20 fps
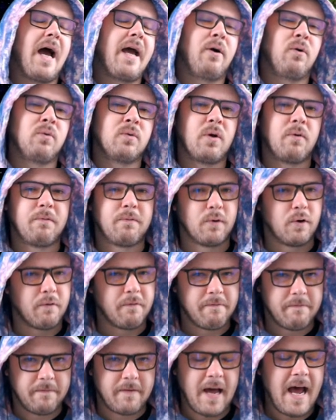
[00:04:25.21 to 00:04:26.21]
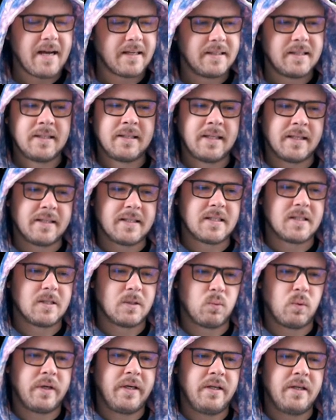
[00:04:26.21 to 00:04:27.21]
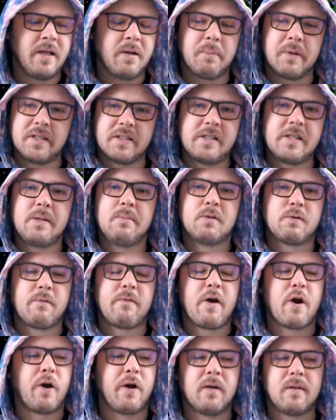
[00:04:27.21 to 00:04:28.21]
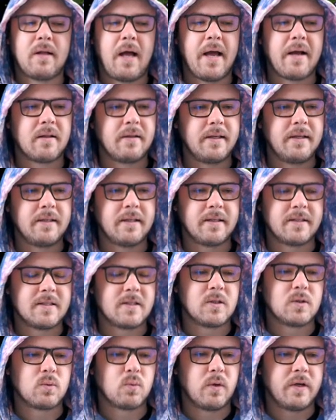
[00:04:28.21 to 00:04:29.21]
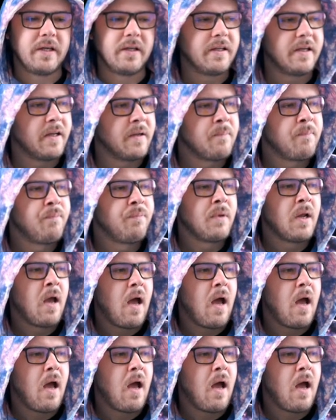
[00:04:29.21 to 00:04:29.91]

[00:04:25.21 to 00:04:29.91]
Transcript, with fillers: I don't know for a fact that this is what he did, but it seems very likely that this is what he did.